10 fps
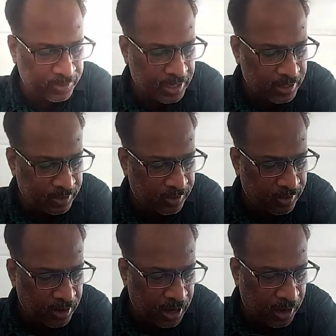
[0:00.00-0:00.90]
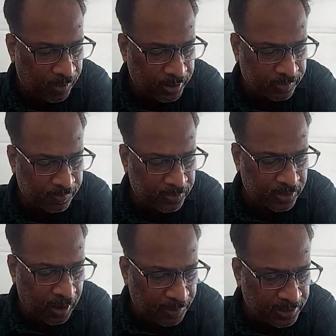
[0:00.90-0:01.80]
then our
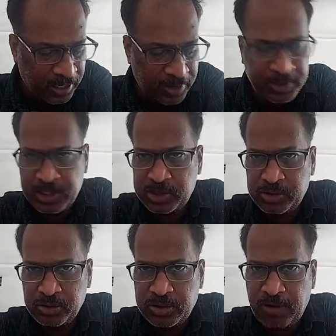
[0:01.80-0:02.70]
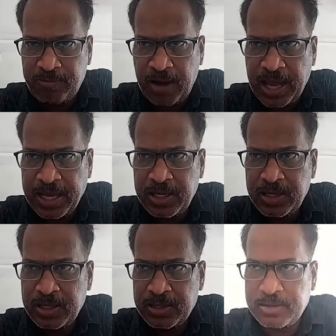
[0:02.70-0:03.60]
epithelium tissues of eye
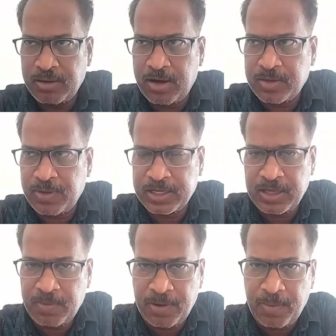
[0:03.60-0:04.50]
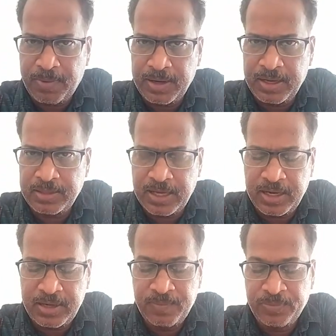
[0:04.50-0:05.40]
is not working properly,
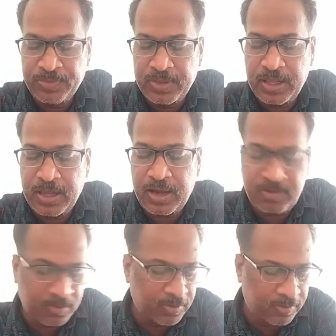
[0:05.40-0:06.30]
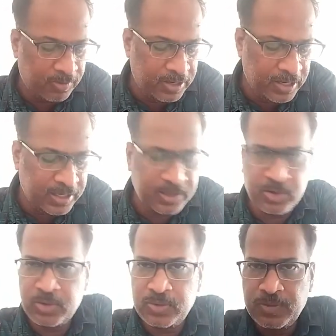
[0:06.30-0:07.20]
then they are leading
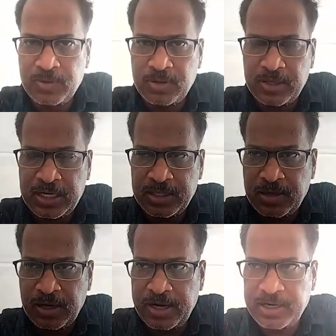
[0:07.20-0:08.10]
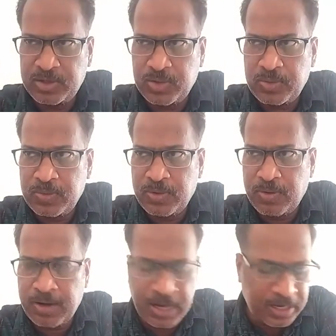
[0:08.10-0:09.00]
to, that is leading to
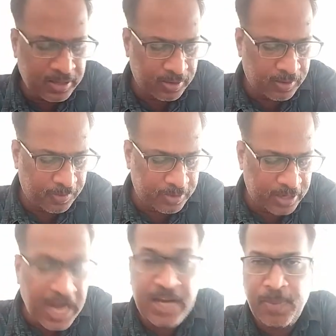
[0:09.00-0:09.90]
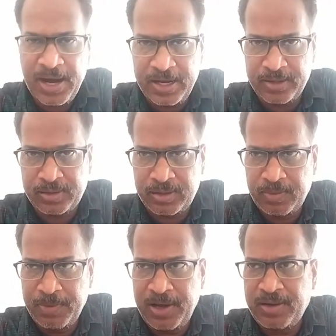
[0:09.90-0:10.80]
color night blindness,
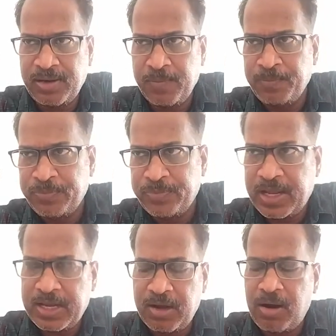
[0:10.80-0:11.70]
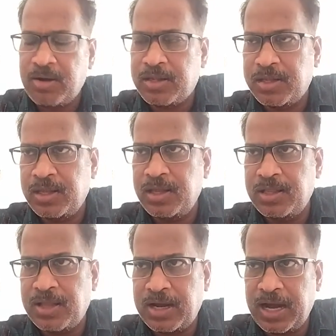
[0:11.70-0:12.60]
means they cannot see
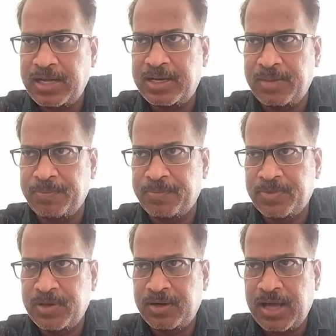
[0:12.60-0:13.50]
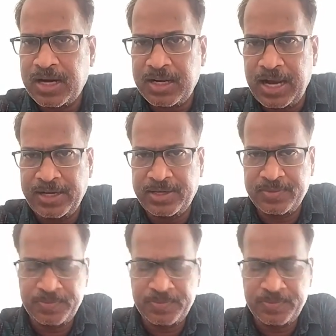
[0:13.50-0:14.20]
in the night time, dark light.